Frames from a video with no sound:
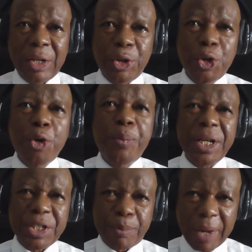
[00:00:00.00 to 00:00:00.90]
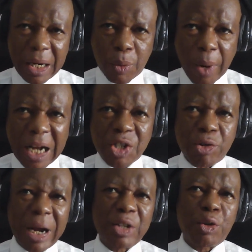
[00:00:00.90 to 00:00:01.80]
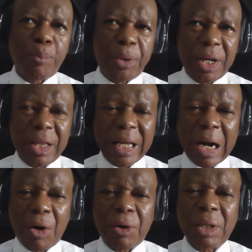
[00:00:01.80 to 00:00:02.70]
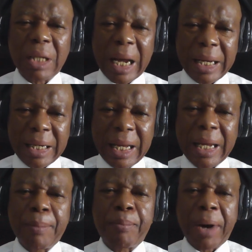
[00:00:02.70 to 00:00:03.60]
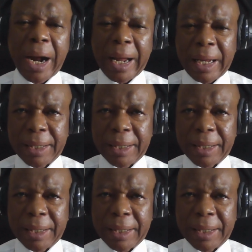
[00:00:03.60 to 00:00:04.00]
Newbies Make While Trying to Build Their Online Empire.